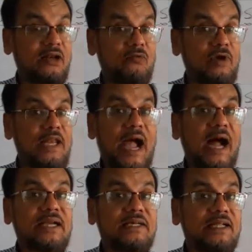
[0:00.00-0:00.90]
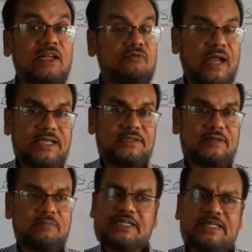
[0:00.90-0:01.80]
where until you write,
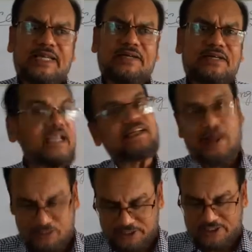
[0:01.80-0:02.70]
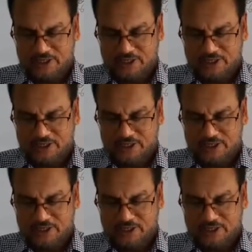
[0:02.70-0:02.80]
but till TILL.